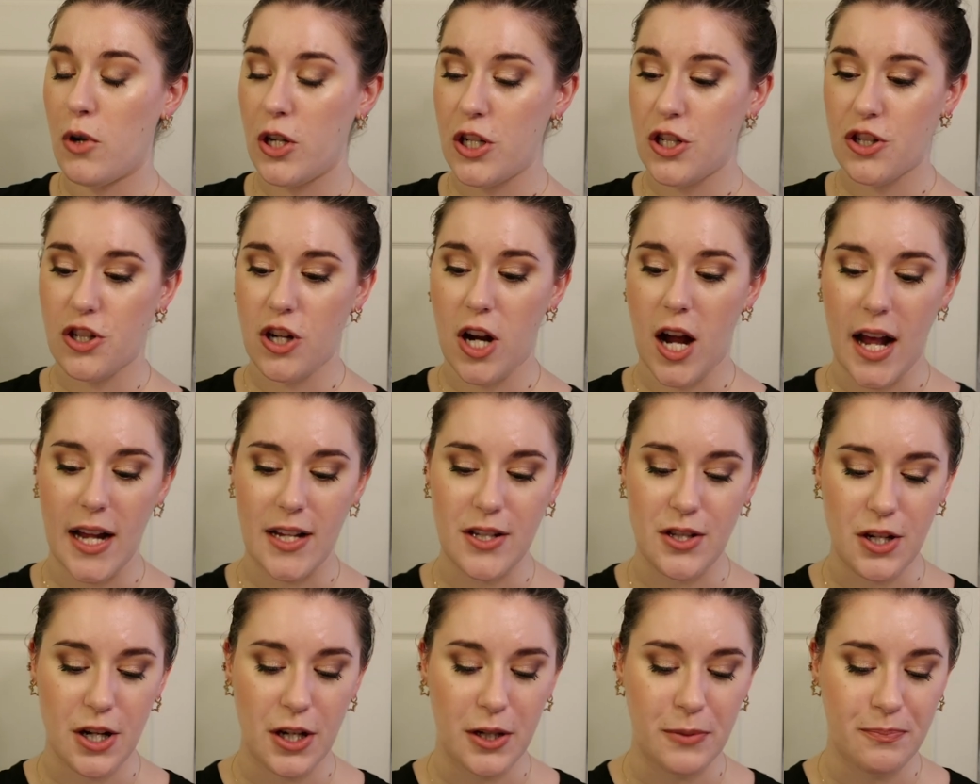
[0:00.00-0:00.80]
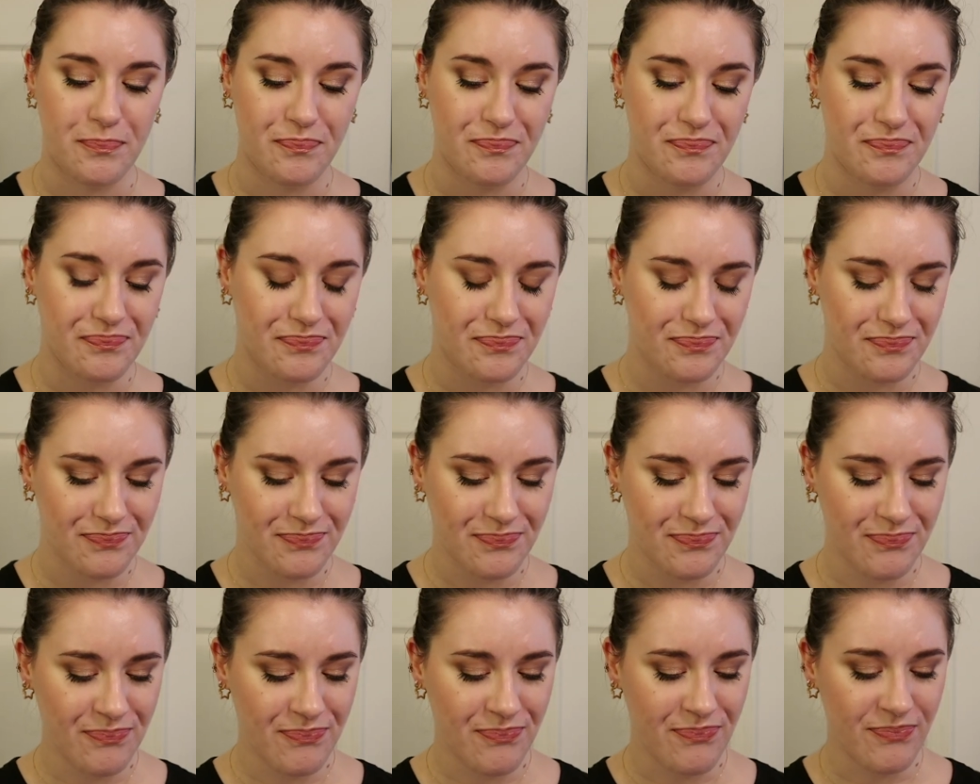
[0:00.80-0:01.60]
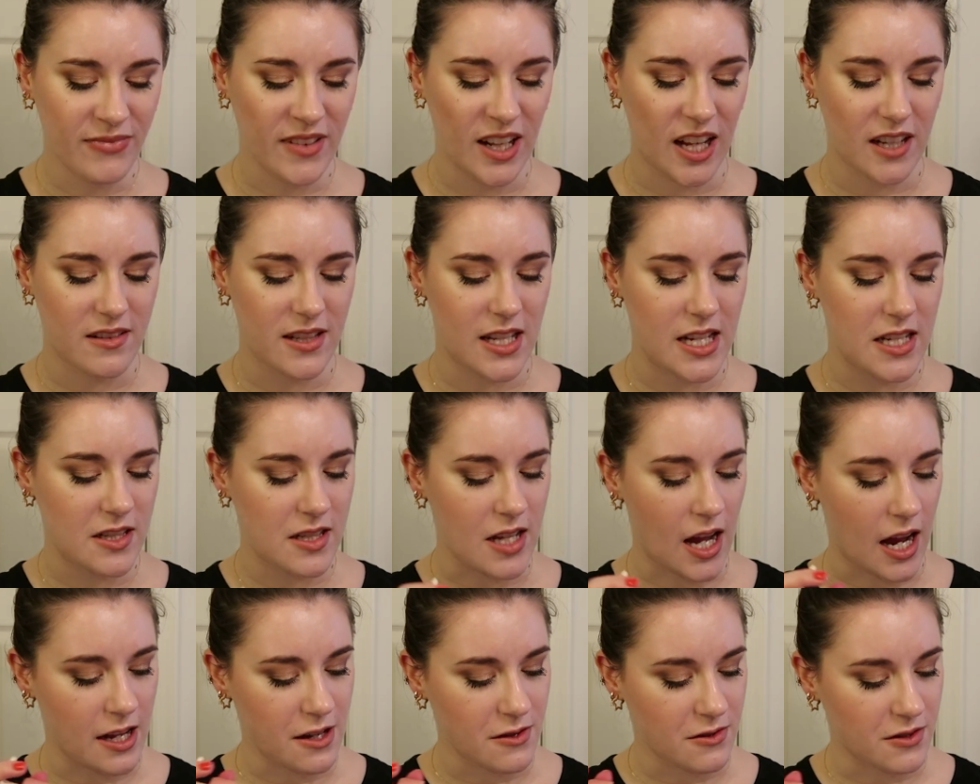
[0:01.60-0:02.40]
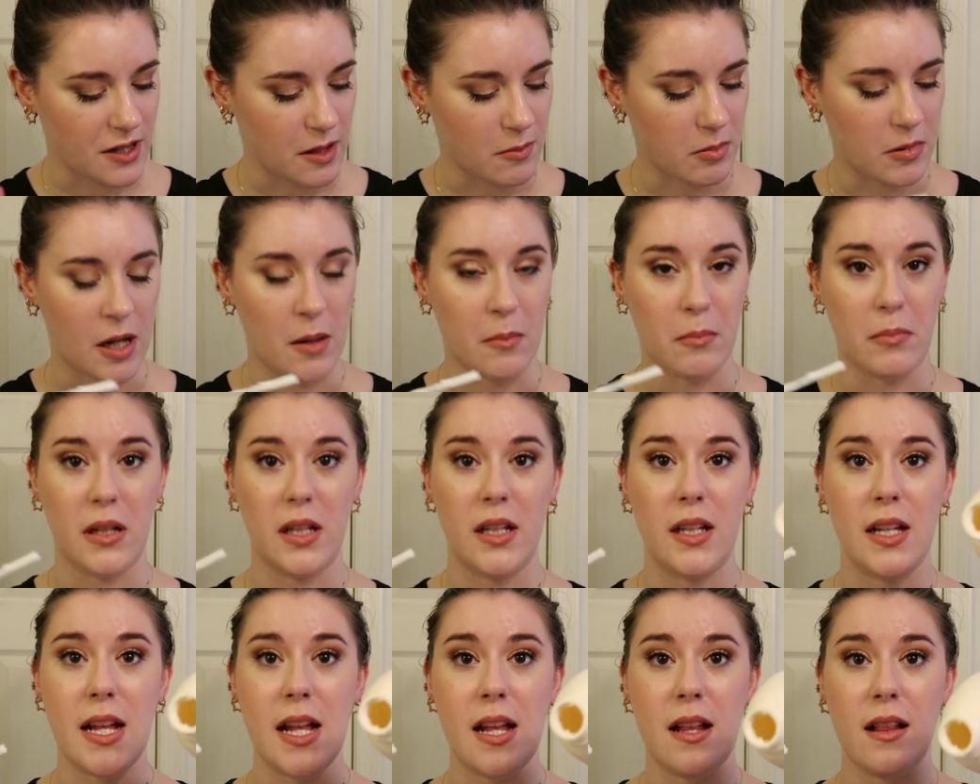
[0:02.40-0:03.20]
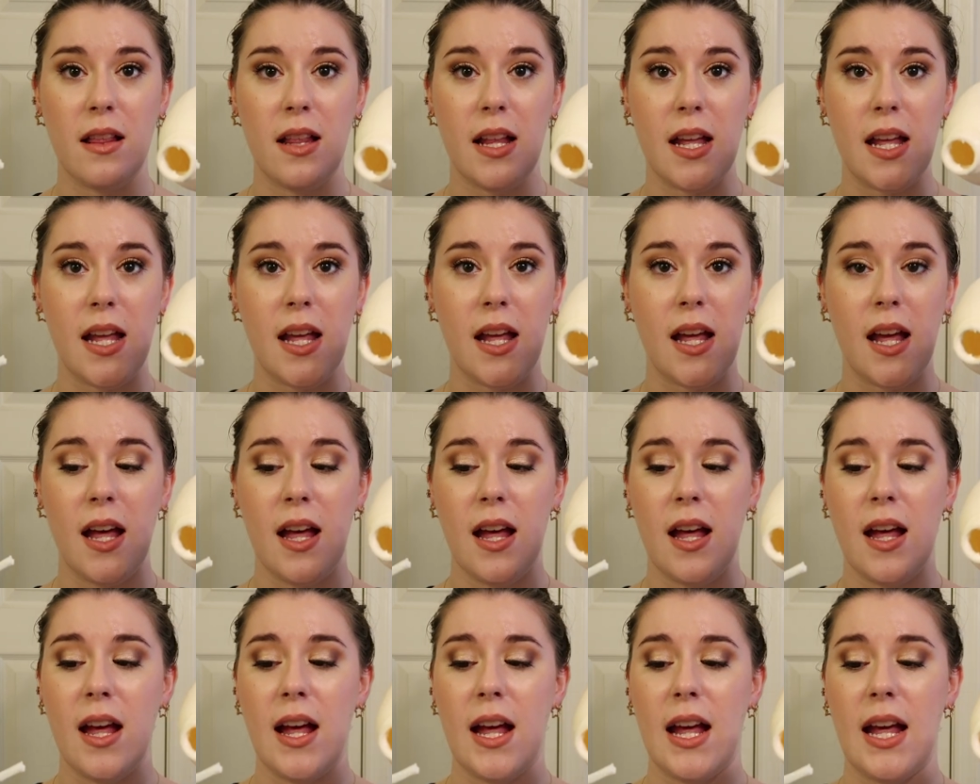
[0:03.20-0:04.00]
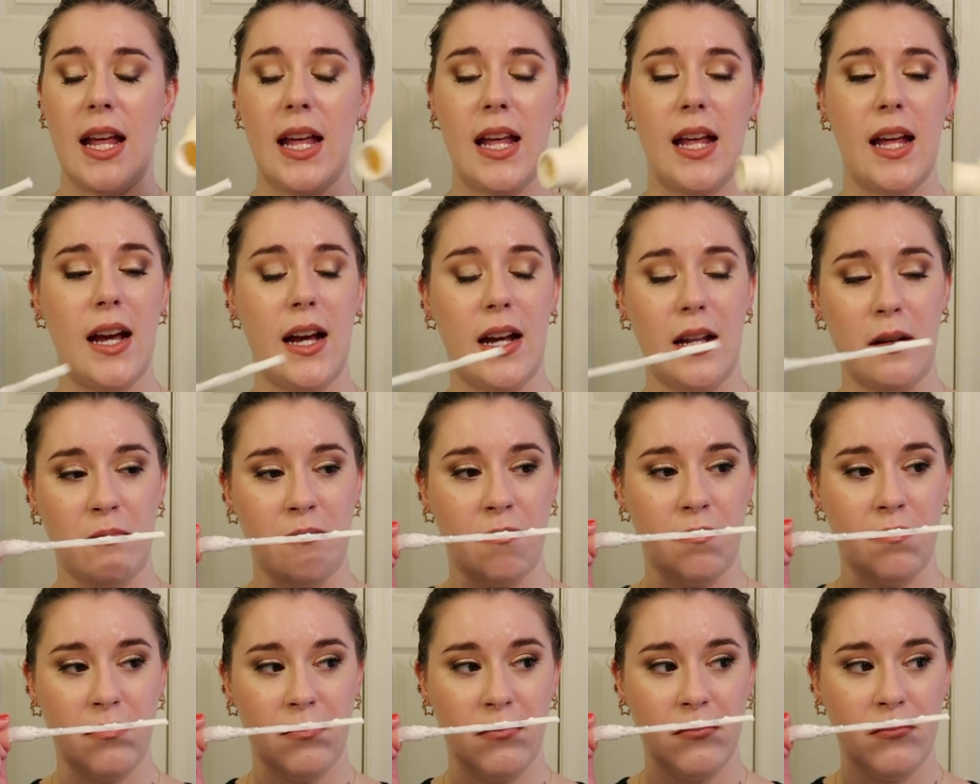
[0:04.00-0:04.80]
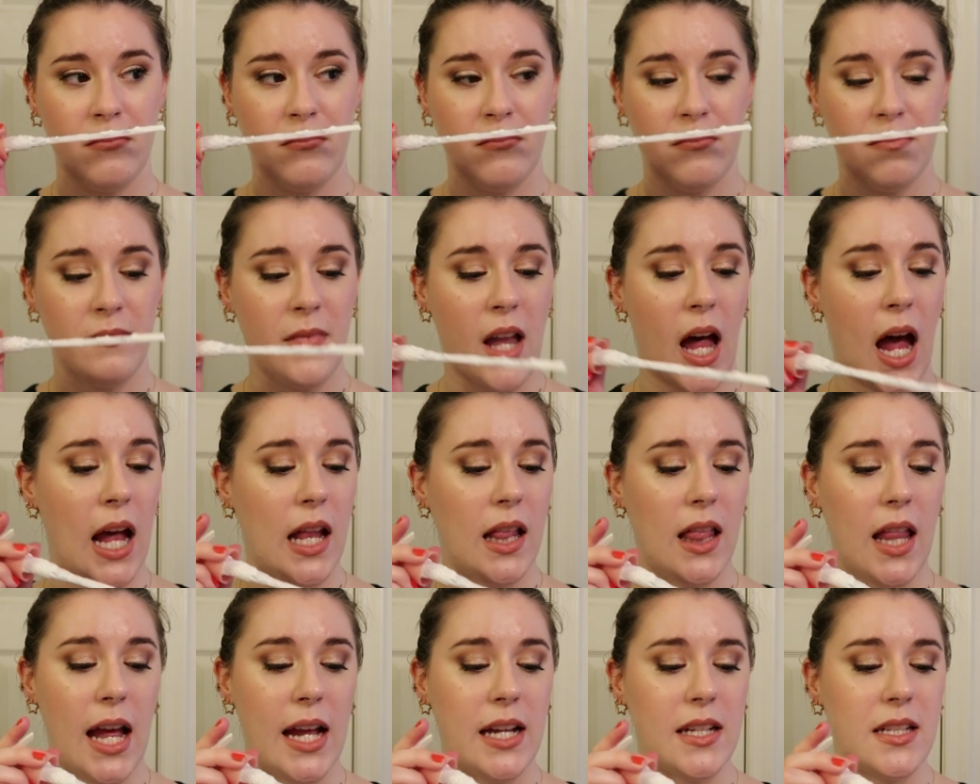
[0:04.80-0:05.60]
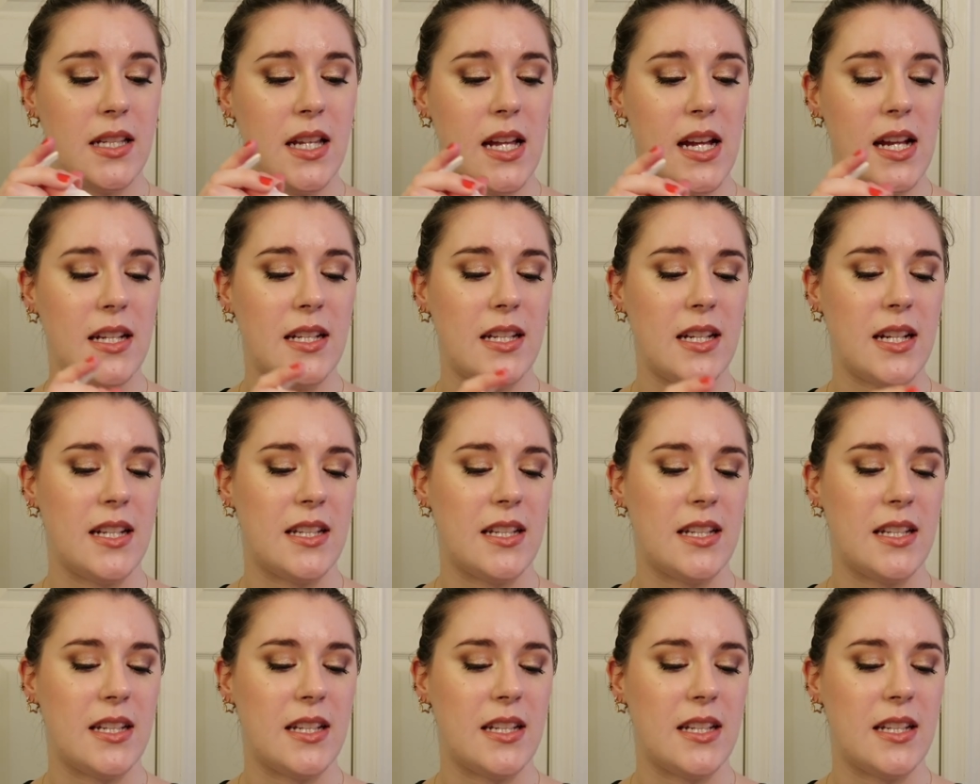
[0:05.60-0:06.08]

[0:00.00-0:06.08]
moisturizer. This I used up completely and I liked this.